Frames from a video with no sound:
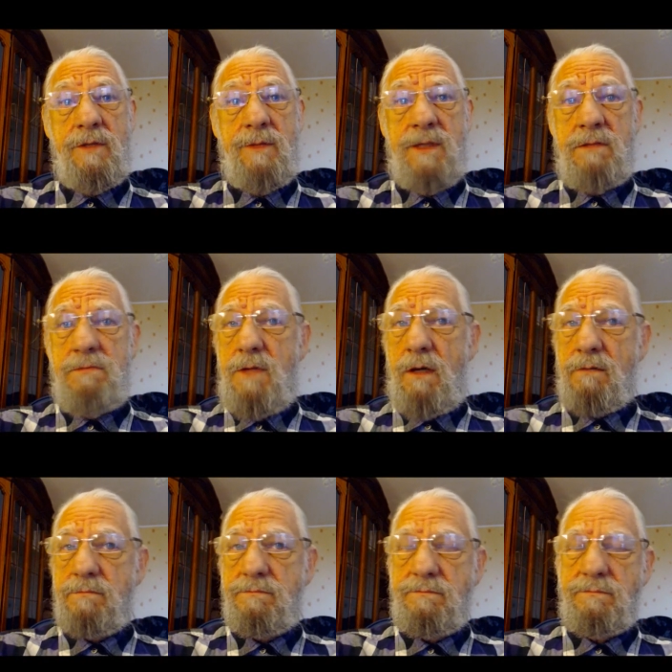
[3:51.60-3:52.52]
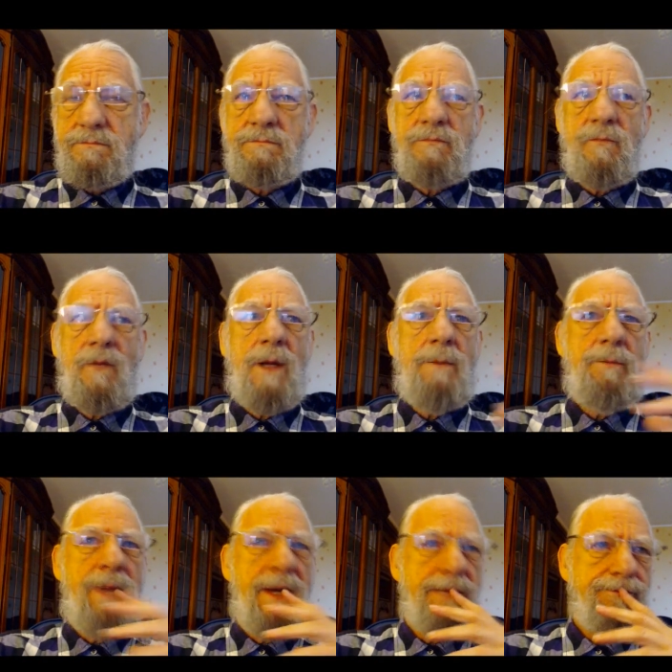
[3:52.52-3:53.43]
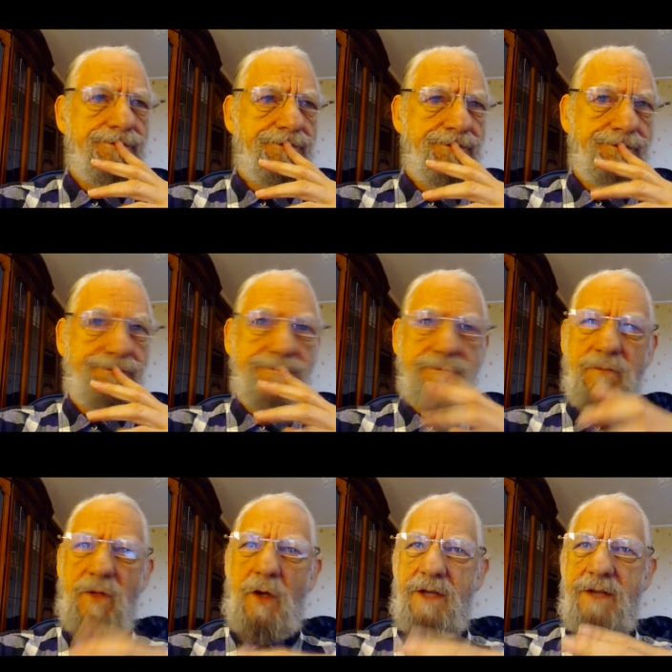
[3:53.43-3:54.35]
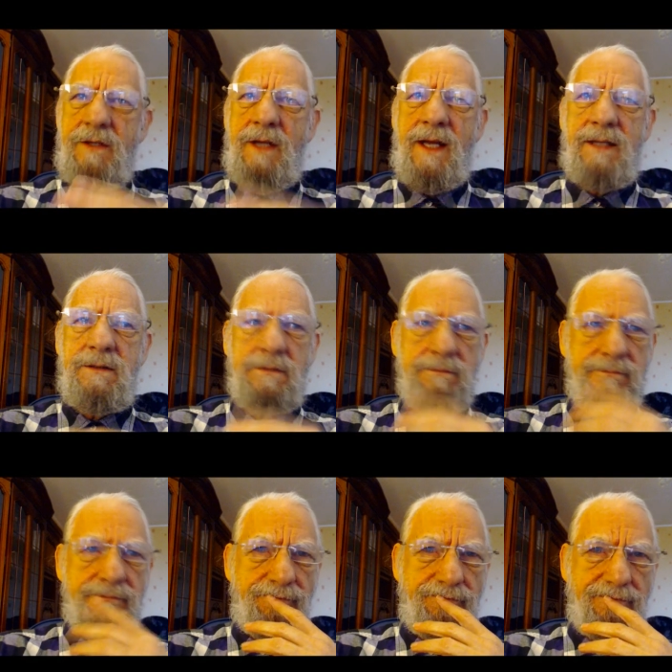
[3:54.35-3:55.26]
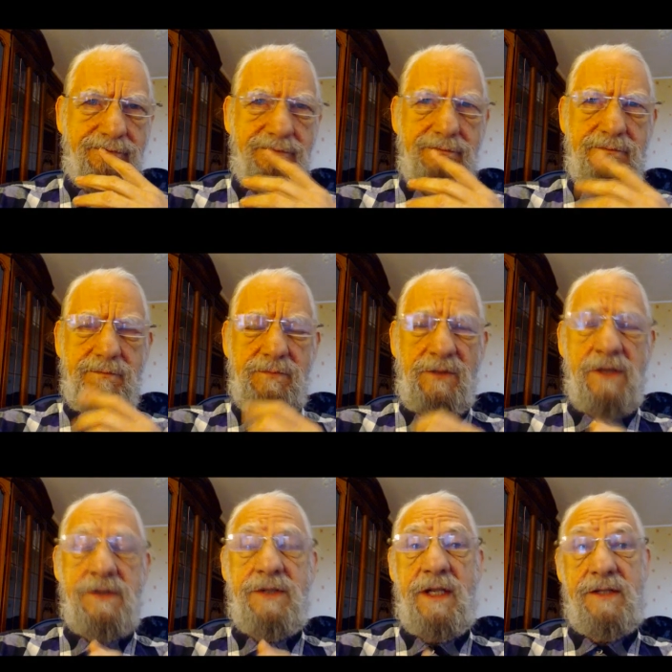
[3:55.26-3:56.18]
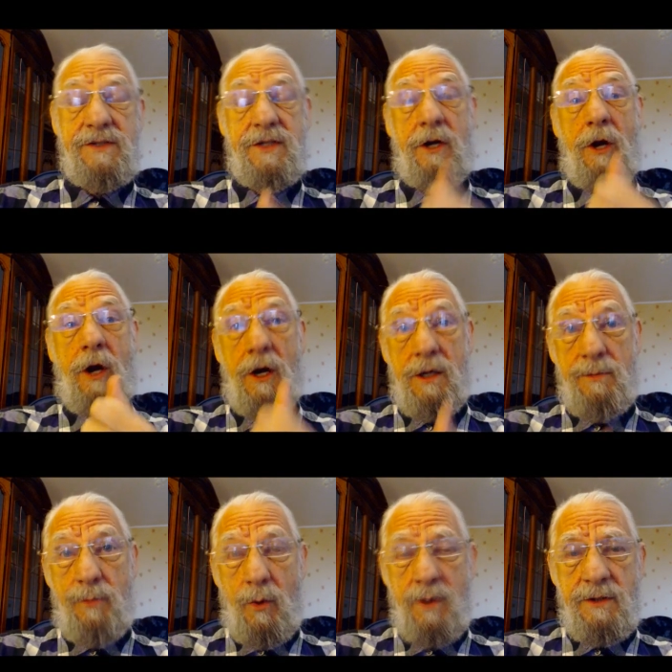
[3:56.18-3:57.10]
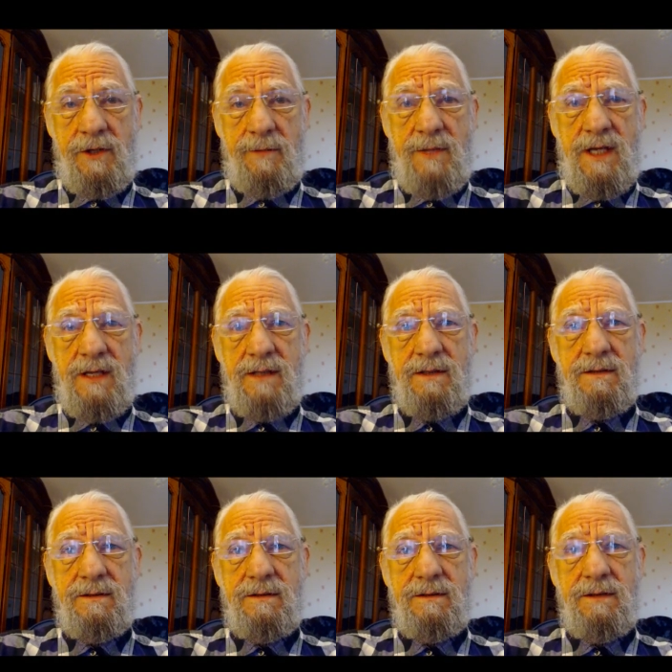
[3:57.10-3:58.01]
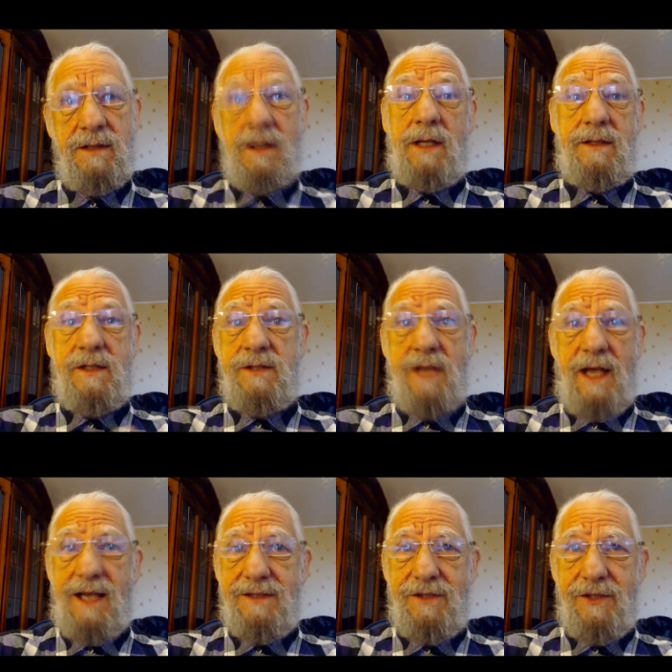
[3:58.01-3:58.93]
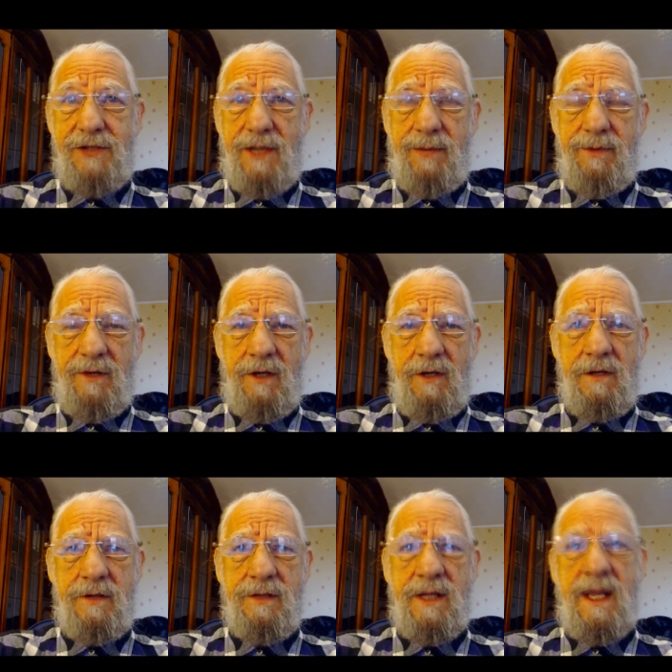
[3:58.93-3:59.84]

to me? No. But on the other hand, there's things that are important to me, like the size and the shape of the earth.